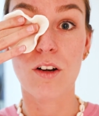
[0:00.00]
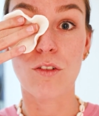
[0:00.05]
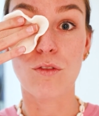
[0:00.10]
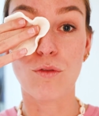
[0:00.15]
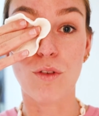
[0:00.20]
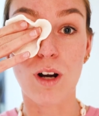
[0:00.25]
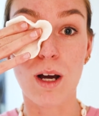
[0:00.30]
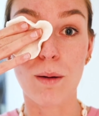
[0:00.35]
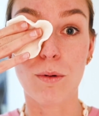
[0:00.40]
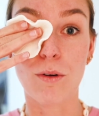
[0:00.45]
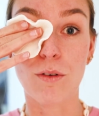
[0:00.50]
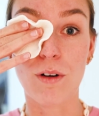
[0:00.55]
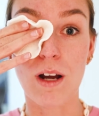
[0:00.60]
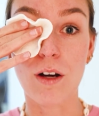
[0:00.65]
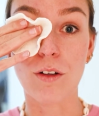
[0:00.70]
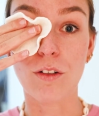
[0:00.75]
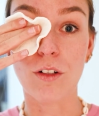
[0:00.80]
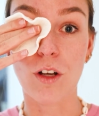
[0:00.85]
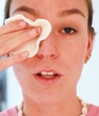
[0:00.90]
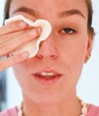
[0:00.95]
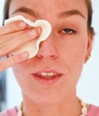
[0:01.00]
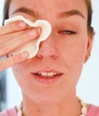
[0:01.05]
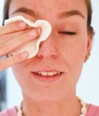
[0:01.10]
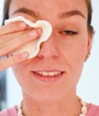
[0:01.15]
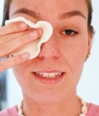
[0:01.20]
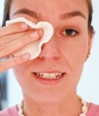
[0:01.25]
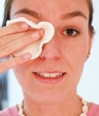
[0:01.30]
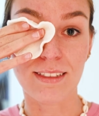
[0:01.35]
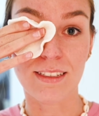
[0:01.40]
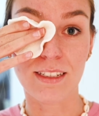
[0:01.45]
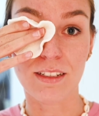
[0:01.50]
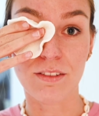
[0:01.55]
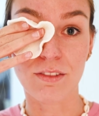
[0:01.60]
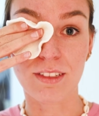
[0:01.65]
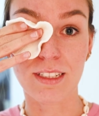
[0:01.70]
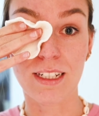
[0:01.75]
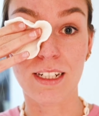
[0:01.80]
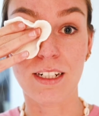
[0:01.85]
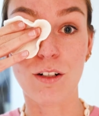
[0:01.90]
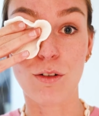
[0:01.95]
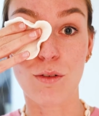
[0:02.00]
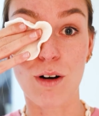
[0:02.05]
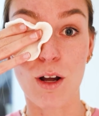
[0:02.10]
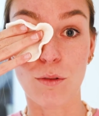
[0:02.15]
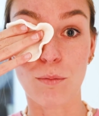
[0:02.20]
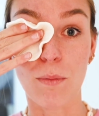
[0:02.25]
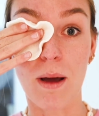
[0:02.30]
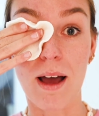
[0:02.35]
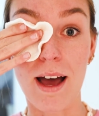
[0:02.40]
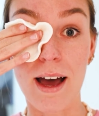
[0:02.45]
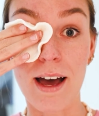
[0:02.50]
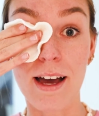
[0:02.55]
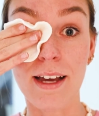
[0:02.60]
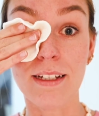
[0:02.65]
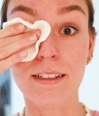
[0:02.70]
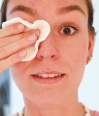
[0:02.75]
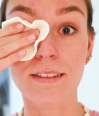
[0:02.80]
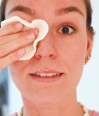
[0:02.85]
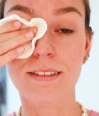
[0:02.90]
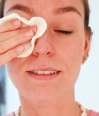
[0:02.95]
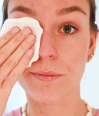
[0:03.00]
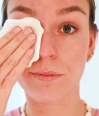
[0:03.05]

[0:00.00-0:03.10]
rub around on the sensitive skin around my eyes.